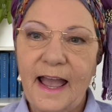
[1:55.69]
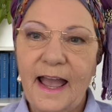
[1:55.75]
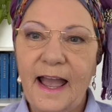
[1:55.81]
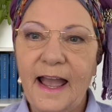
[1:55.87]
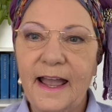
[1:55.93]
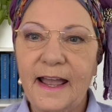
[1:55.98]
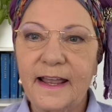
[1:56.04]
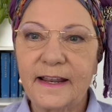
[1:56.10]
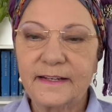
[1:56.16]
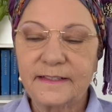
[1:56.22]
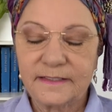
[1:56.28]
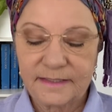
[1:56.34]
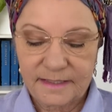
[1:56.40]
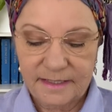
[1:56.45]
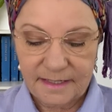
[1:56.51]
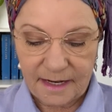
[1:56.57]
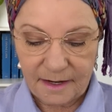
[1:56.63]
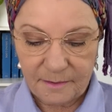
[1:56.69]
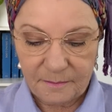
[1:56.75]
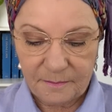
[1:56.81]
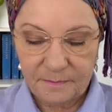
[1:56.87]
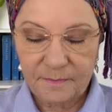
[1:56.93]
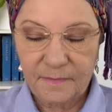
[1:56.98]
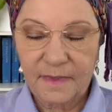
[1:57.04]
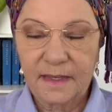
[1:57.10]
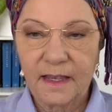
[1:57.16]
And
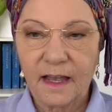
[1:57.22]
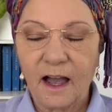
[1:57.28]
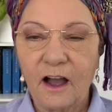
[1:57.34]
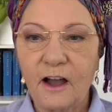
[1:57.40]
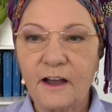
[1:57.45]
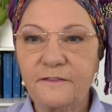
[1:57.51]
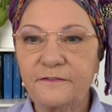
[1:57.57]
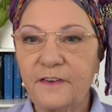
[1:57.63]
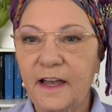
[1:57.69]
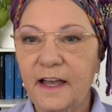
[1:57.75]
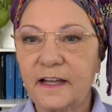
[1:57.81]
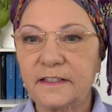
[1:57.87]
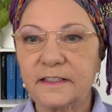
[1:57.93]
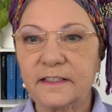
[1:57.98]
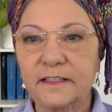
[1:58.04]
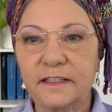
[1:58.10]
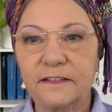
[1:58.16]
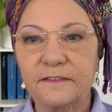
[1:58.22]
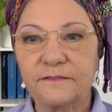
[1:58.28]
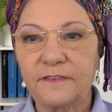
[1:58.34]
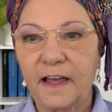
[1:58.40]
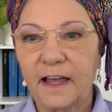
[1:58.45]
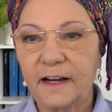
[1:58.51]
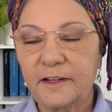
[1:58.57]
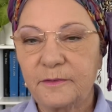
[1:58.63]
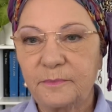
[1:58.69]
I found it
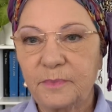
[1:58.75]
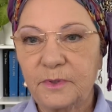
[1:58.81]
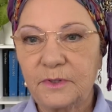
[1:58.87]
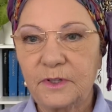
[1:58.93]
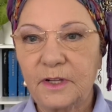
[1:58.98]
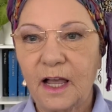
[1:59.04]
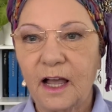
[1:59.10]
invaluable.